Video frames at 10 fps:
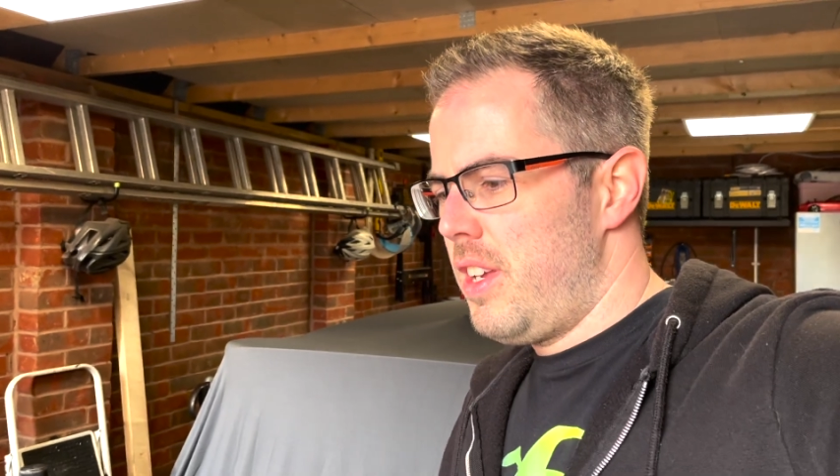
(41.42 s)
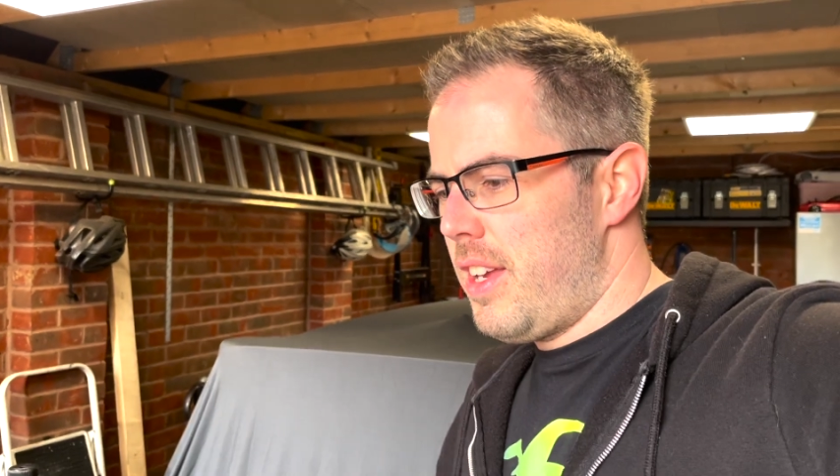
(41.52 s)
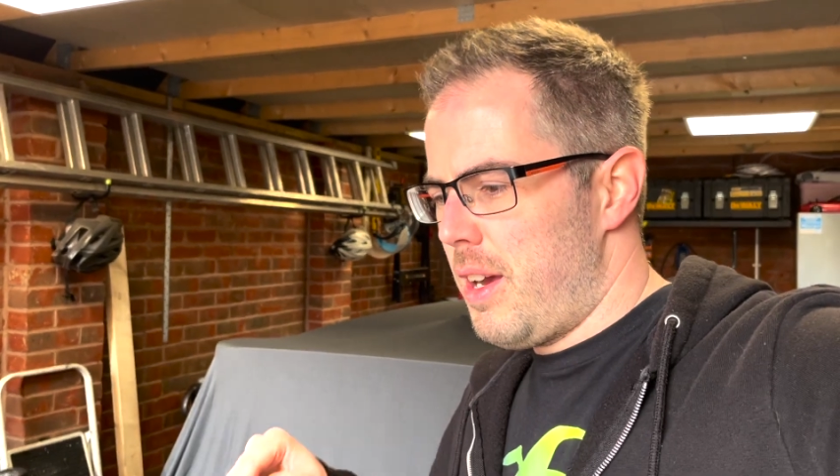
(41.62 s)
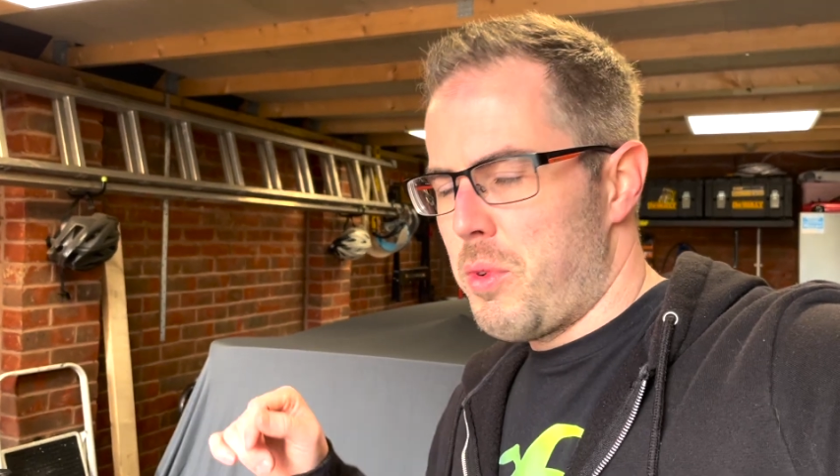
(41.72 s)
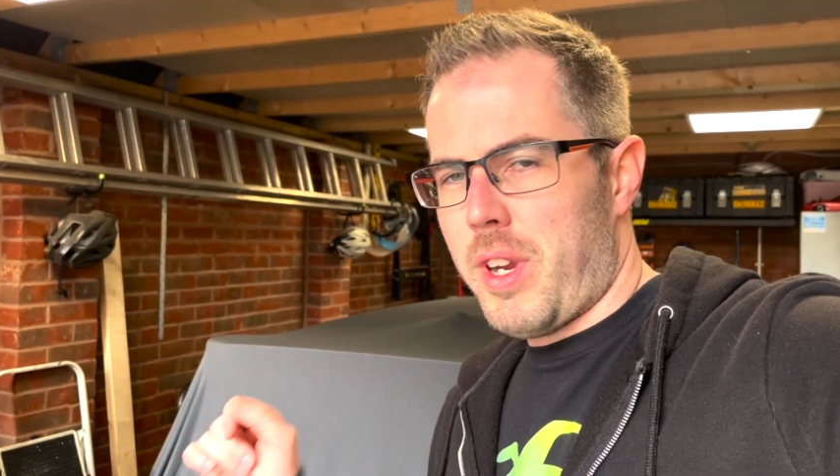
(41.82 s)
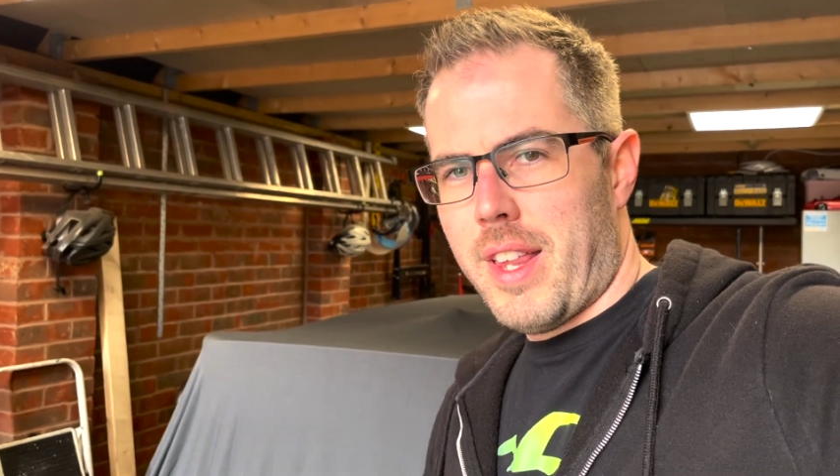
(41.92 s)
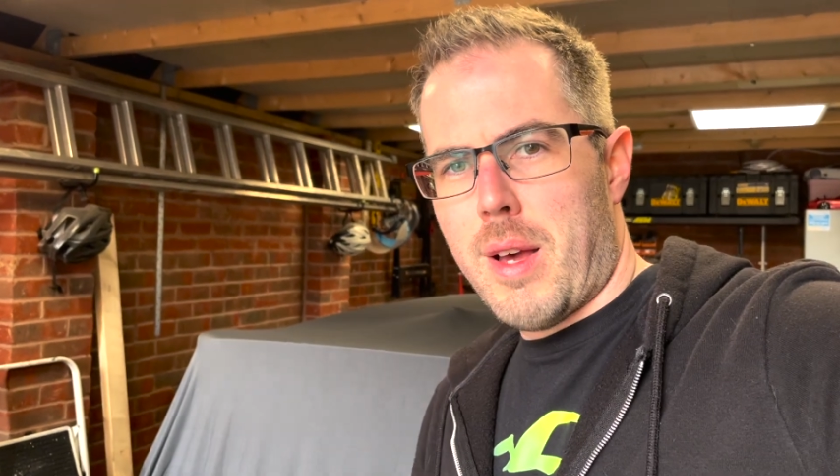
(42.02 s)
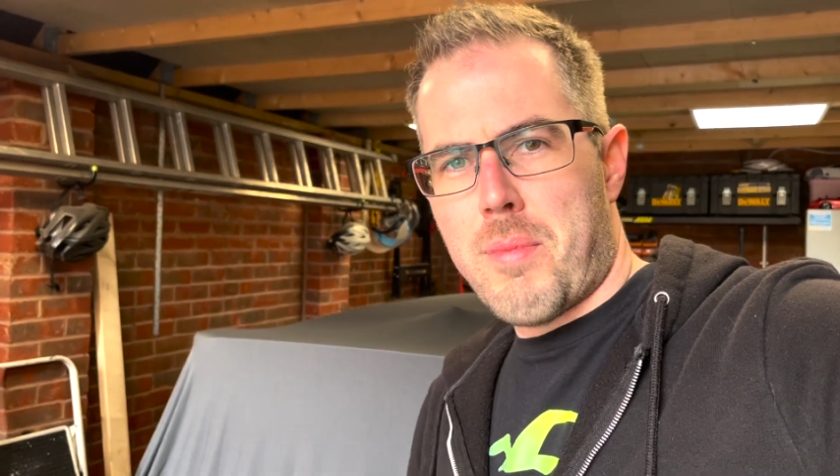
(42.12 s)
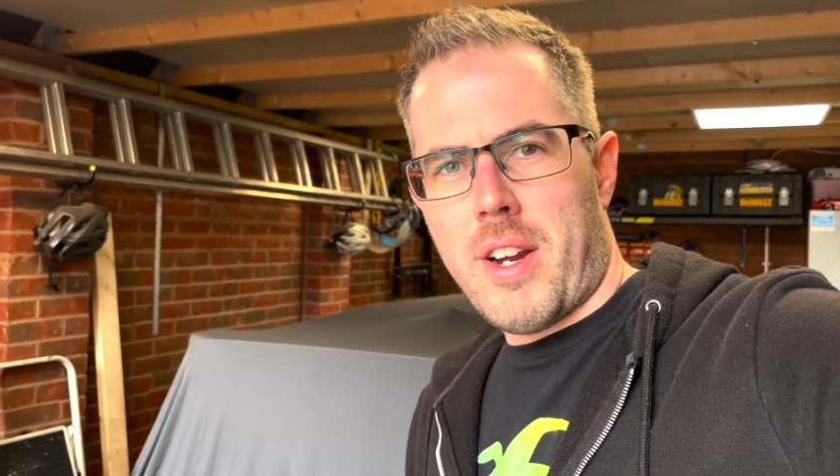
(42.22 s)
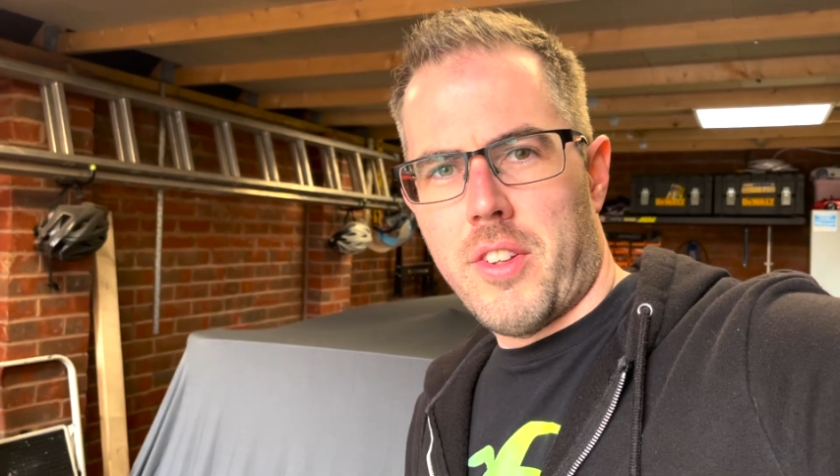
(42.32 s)
and we'll get
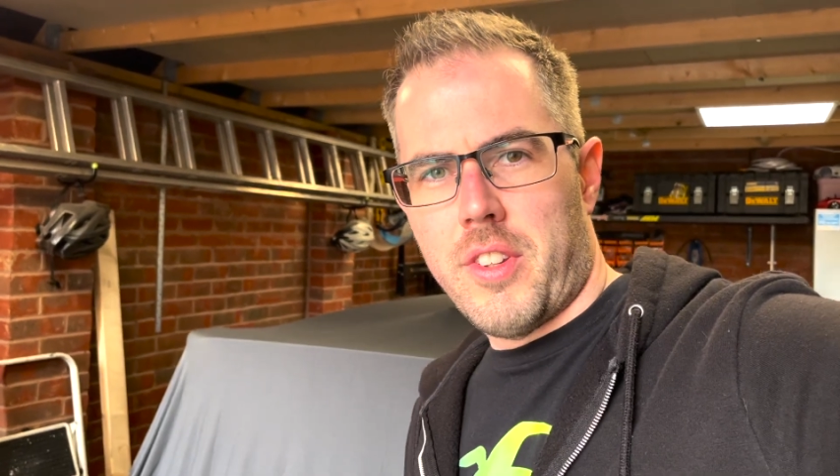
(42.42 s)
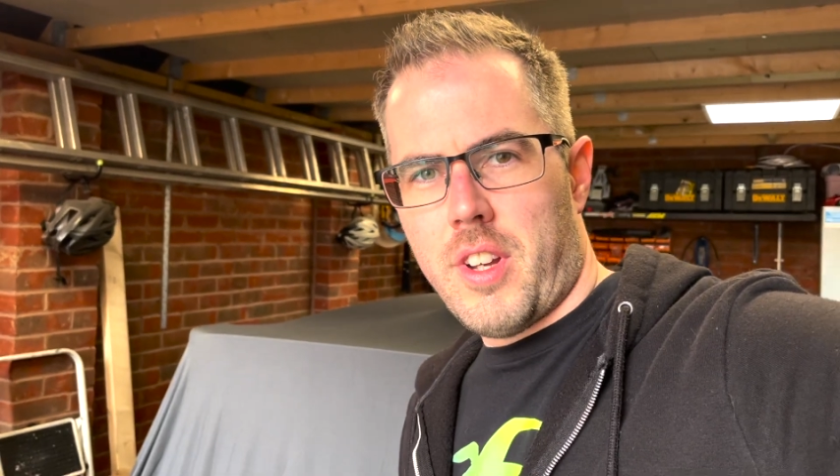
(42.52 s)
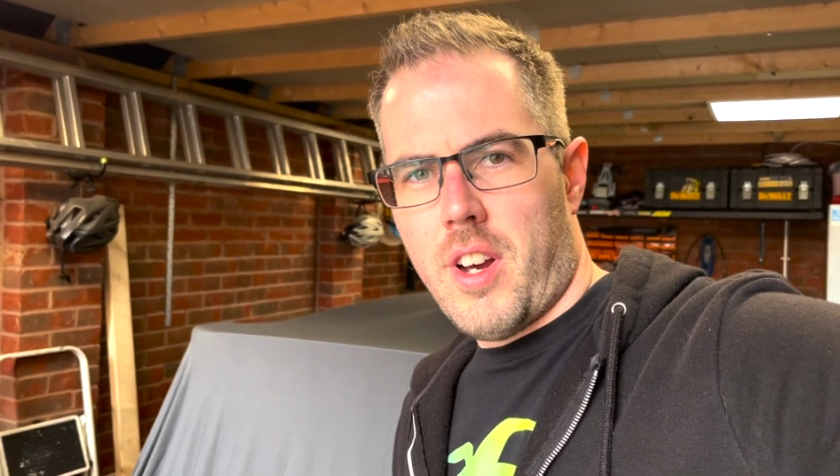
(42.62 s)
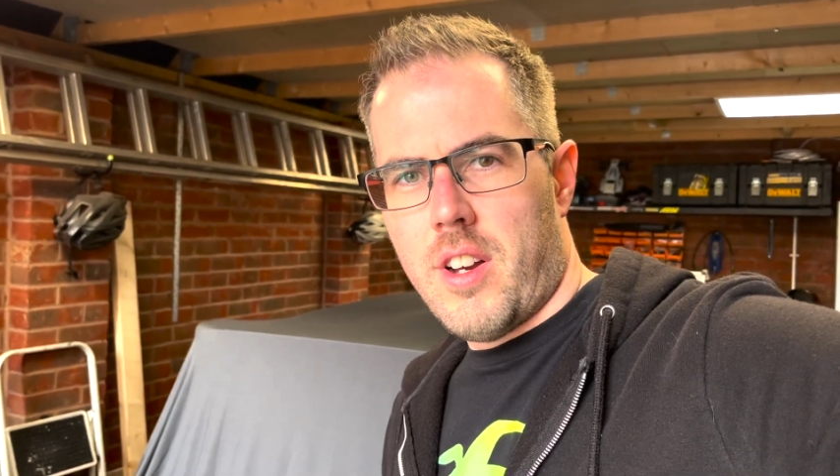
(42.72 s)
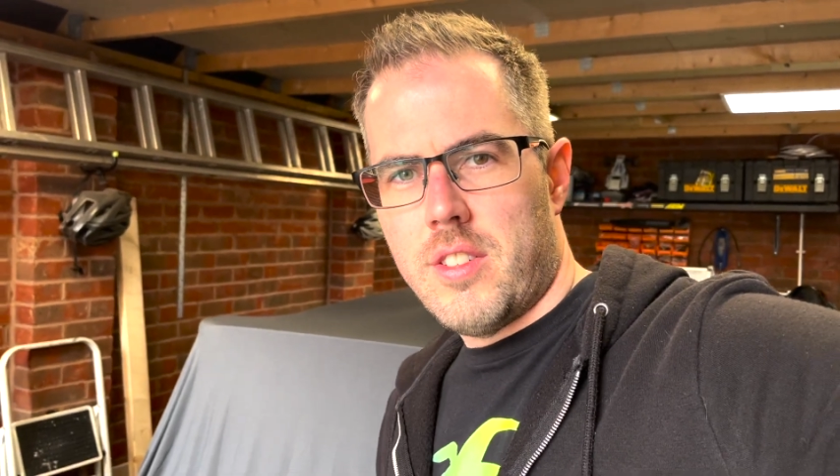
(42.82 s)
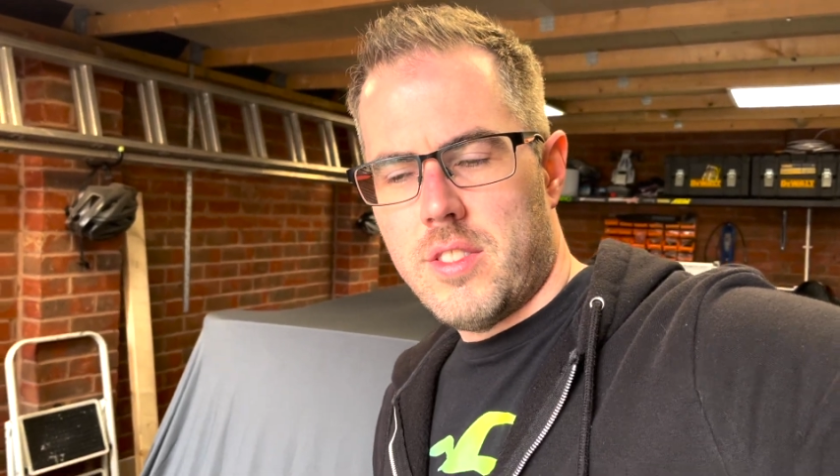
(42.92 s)
that back on the car.